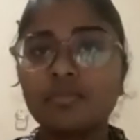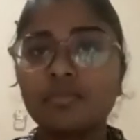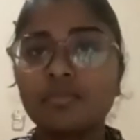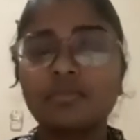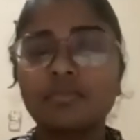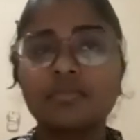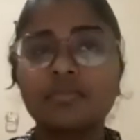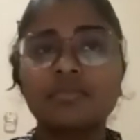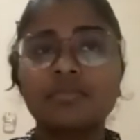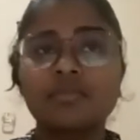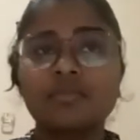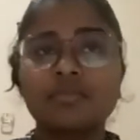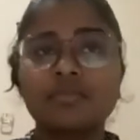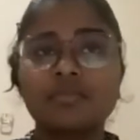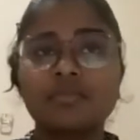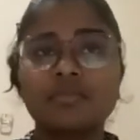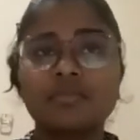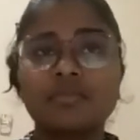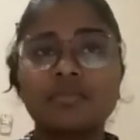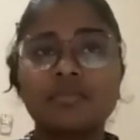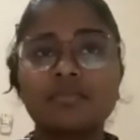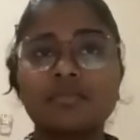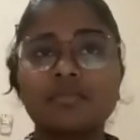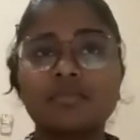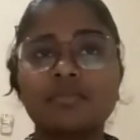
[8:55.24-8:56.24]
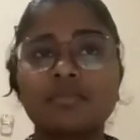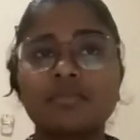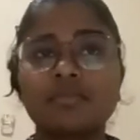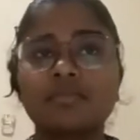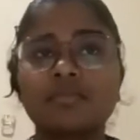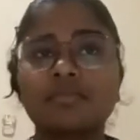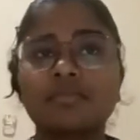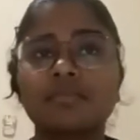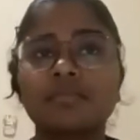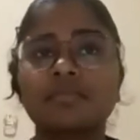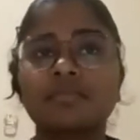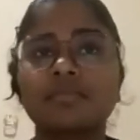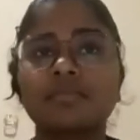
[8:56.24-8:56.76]

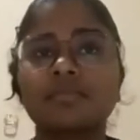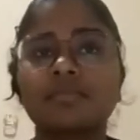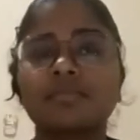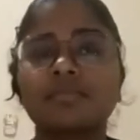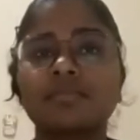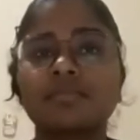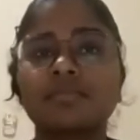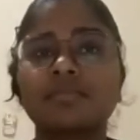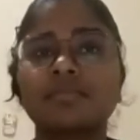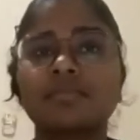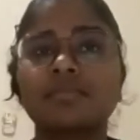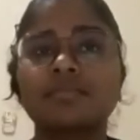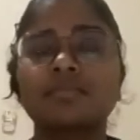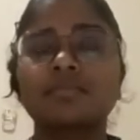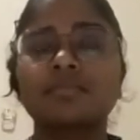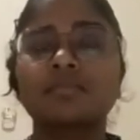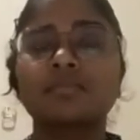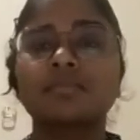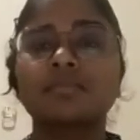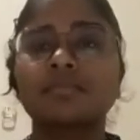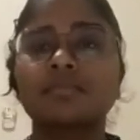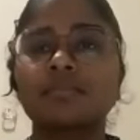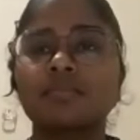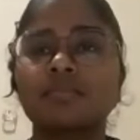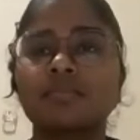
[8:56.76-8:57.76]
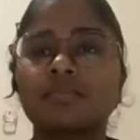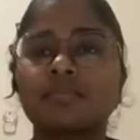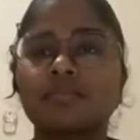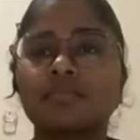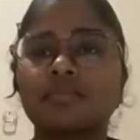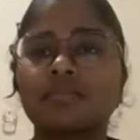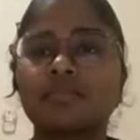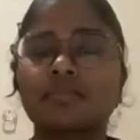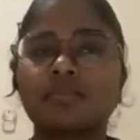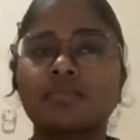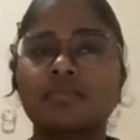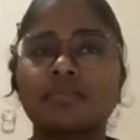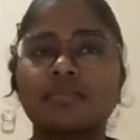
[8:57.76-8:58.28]

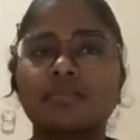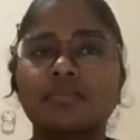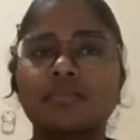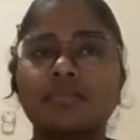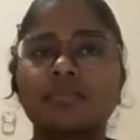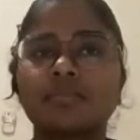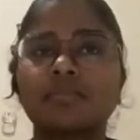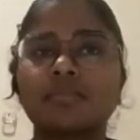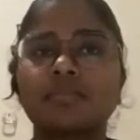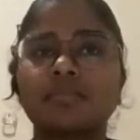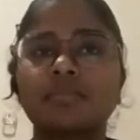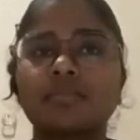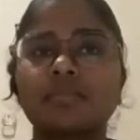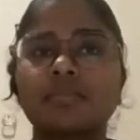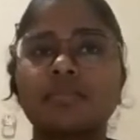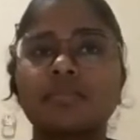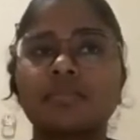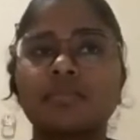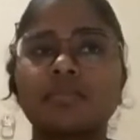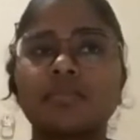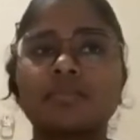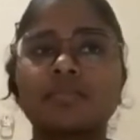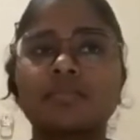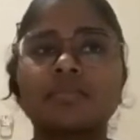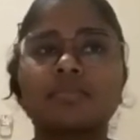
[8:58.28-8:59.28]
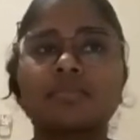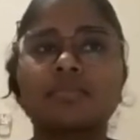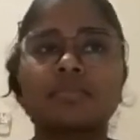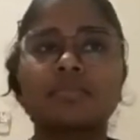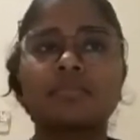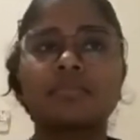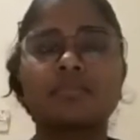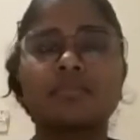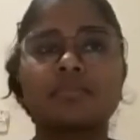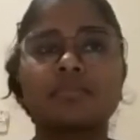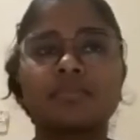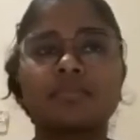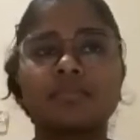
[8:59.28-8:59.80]

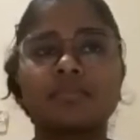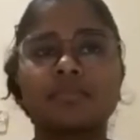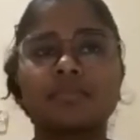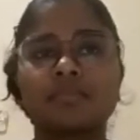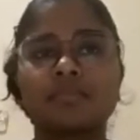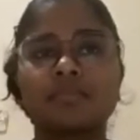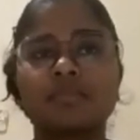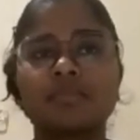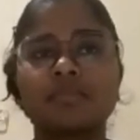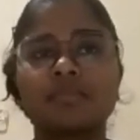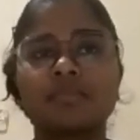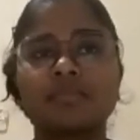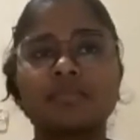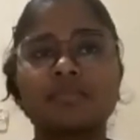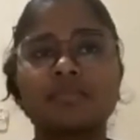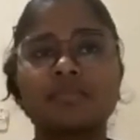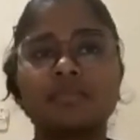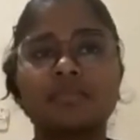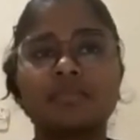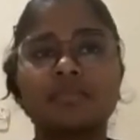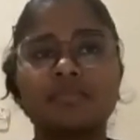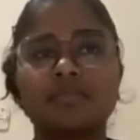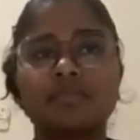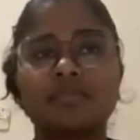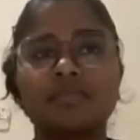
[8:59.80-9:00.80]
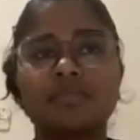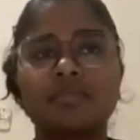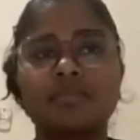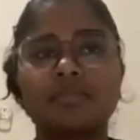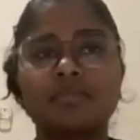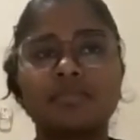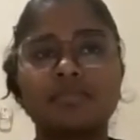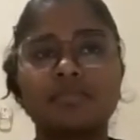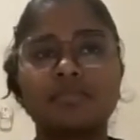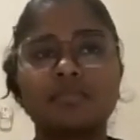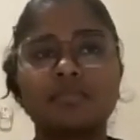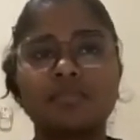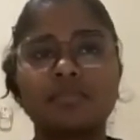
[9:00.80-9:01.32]

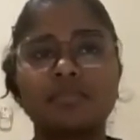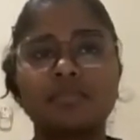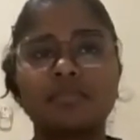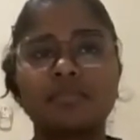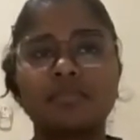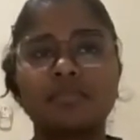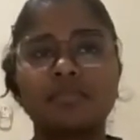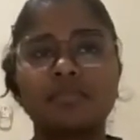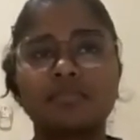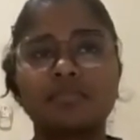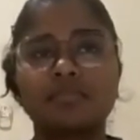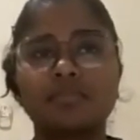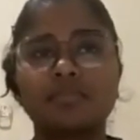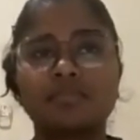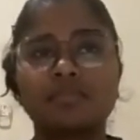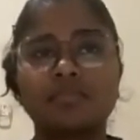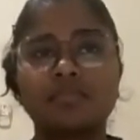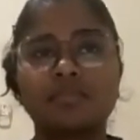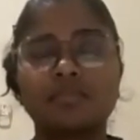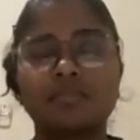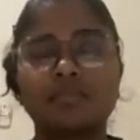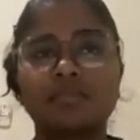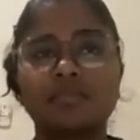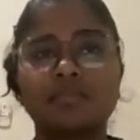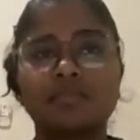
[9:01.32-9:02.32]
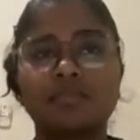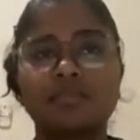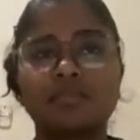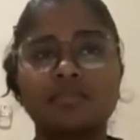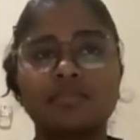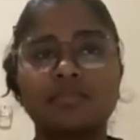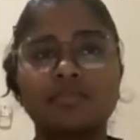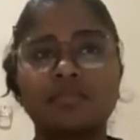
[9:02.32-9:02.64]
[no speech]